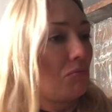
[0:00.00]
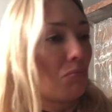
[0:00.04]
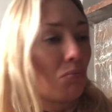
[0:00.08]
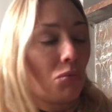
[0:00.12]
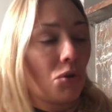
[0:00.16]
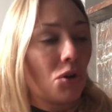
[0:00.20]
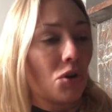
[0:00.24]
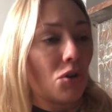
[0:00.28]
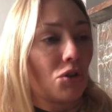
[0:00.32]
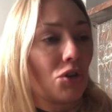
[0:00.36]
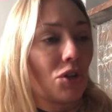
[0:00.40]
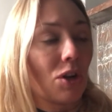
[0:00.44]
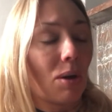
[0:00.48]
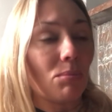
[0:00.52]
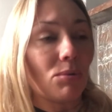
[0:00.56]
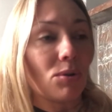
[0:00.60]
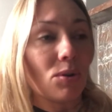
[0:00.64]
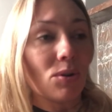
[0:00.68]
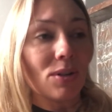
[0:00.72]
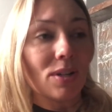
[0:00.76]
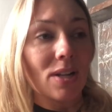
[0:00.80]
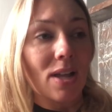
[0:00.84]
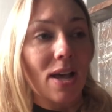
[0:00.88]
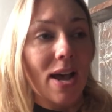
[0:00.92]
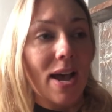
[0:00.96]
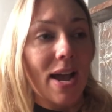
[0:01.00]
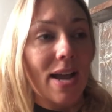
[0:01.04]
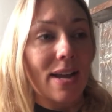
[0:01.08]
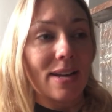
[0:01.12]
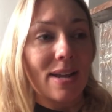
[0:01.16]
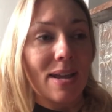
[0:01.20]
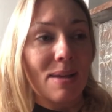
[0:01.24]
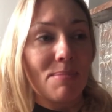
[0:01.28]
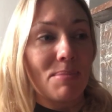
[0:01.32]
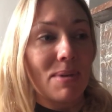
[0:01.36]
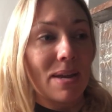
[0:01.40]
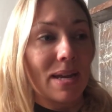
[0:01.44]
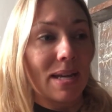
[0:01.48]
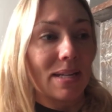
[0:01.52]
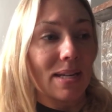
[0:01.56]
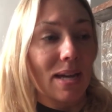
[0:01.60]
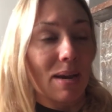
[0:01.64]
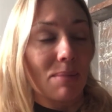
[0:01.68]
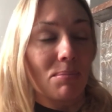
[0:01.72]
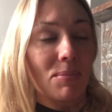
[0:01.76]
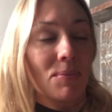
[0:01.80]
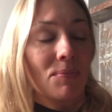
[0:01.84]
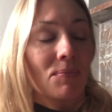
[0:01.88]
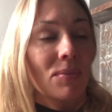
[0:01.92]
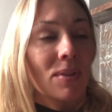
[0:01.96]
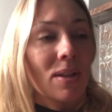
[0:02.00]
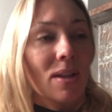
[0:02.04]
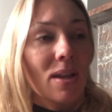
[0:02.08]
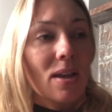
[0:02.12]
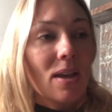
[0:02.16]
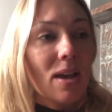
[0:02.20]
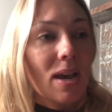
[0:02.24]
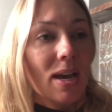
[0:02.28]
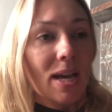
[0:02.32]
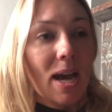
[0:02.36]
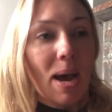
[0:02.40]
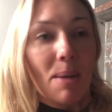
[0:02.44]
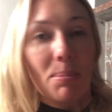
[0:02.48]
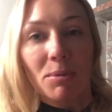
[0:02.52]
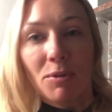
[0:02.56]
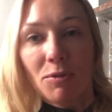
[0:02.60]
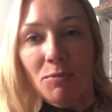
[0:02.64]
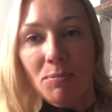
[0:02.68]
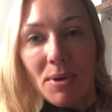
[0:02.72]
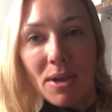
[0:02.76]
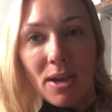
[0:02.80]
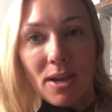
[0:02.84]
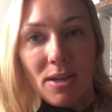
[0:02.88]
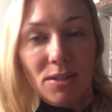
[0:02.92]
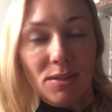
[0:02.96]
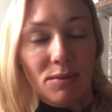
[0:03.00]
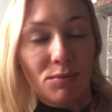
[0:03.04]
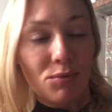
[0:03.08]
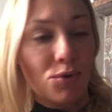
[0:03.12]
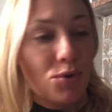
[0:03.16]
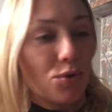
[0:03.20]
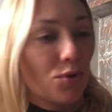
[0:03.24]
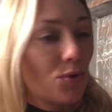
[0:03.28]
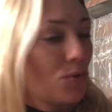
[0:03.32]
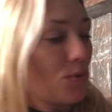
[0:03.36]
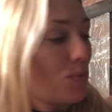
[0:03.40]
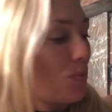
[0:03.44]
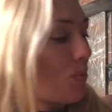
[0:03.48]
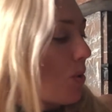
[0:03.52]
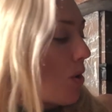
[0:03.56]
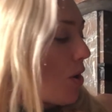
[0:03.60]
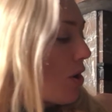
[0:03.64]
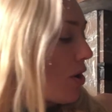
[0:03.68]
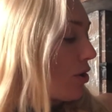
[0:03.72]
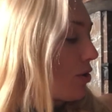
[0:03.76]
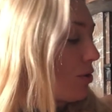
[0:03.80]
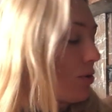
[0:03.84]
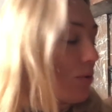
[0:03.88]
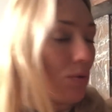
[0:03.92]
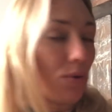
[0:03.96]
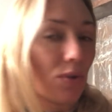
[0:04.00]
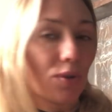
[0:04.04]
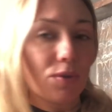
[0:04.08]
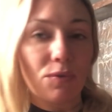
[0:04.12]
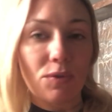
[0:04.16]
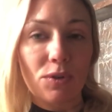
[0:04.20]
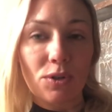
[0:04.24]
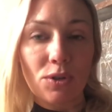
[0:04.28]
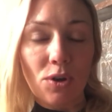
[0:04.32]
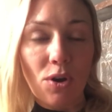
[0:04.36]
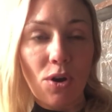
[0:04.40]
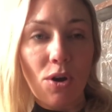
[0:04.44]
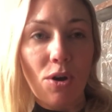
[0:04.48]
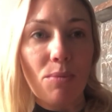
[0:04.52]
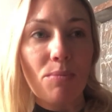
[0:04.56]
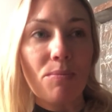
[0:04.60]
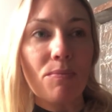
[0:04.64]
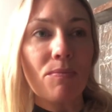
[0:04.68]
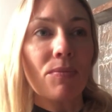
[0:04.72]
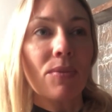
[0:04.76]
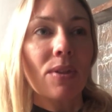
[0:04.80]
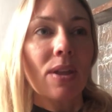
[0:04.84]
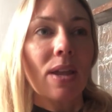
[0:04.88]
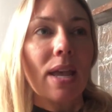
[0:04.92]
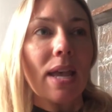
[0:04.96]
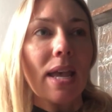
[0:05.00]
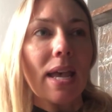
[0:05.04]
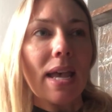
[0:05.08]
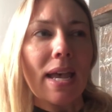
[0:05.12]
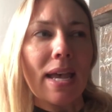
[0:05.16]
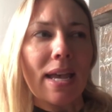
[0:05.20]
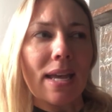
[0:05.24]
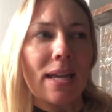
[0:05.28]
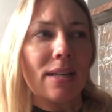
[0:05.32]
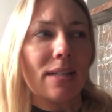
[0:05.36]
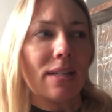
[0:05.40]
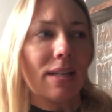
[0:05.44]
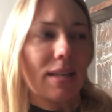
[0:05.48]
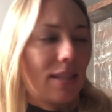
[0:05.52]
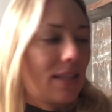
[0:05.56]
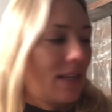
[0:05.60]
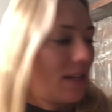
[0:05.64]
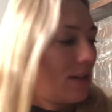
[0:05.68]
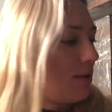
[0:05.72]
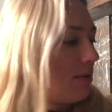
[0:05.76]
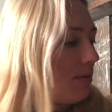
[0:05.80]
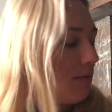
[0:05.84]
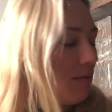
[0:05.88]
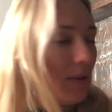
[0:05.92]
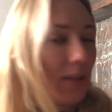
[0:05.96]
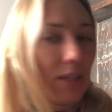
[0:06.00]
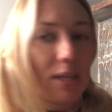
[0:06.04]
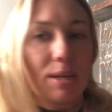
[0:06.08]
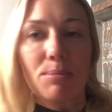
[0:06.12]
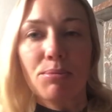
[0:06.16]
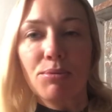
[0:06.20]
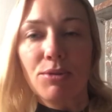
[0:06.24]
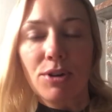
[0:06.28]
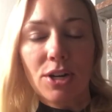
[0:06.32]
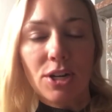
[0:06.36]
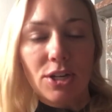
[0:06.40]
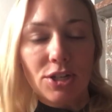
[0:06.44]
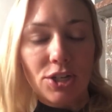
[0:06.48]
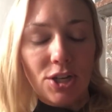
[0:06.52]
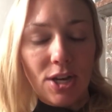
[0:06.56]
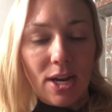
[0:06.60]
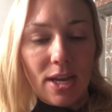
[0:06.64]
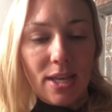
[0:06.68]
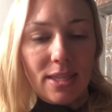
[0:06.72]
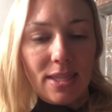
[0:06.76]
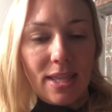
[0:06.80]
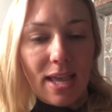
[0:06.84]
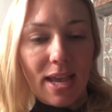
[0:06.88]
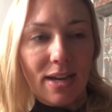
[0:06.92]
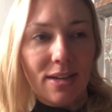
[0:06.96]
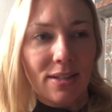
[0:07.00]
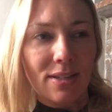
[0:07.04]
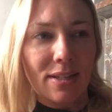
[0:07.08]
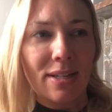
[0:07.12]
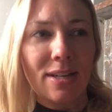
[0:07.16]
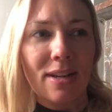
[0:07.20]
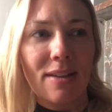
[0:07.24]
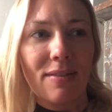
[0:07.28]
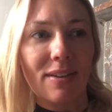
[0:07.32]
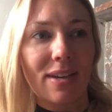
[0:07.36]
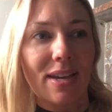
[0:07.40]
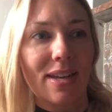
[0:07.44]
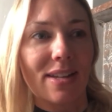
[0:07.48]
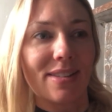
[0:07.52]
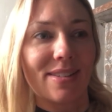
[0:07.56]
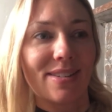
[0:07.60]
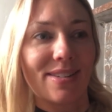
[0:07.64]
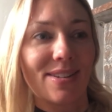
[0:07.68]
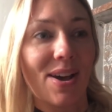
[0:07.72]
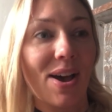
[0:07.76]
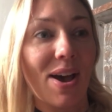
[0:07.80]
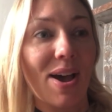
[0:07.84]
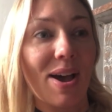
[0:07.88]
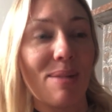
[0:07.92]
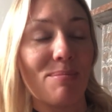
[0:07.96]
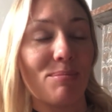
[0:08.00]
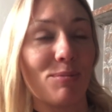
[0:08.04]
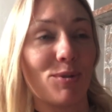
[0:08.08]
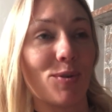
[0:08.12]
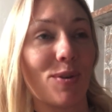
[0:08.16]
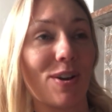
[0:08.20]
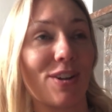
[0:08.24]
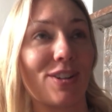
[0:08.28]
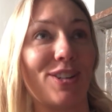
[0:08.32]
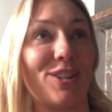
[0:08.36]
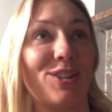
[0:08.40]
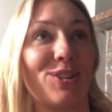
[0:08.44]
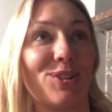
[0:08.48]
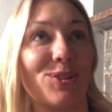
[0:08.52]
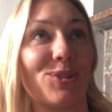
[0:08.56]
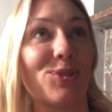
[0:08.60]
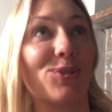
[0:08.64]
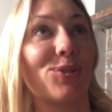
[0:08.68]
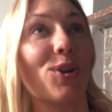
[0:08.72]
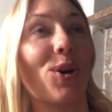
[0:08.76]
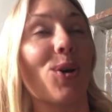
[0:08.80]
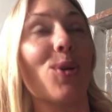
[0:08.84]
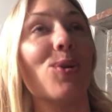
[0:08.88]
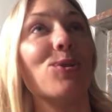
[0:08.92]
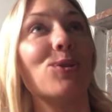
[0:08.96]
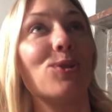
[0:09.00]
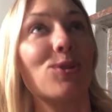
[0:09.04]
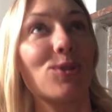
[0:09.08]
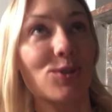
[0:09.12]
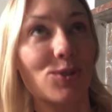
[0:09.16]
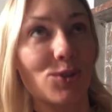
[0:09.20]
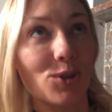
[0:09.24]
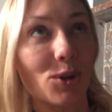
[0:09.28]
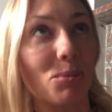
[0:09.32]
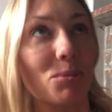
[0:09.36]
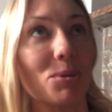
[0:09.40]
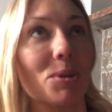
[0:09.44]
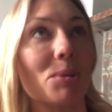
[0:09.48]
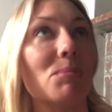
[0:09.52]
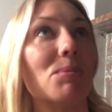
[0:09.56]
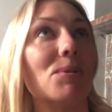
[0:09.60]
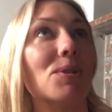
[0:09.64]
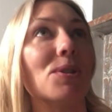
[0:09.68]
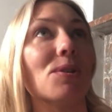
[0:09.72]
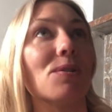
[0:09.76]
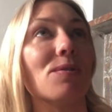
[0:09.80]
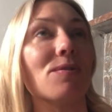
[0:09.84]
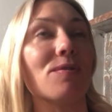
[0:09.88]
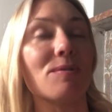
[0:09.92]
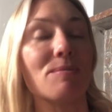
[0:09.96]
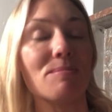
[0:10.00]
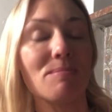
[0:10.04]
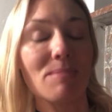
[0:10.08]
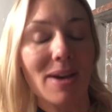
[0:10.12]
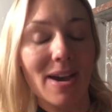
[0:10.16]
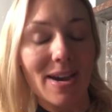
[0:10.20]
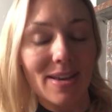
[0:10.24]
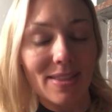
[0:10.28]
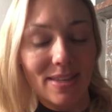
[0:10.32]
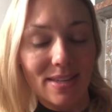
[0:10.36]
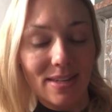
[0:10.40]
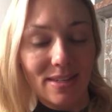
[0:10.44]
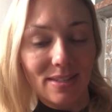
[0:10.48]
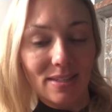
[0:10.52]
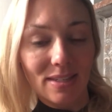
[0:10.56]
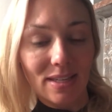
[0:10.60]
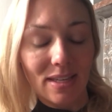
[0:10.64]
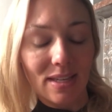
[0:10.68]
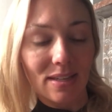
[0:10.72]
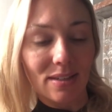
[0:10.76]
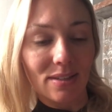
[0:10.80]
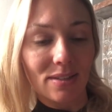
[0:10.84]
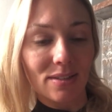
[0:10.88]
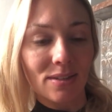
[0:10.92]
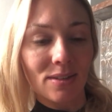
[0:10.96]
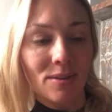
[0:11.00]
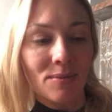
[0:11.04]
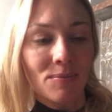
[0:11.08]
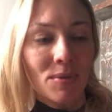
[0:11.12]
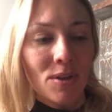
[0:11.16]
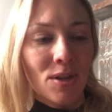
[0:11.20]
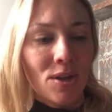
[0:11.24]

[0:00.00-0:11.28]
you know, jumped online and picked up a couple of pairs of new work shorts for Tom, and I think he'll really appreciate that because he never gets time to actually go to the shops himself and buy these things.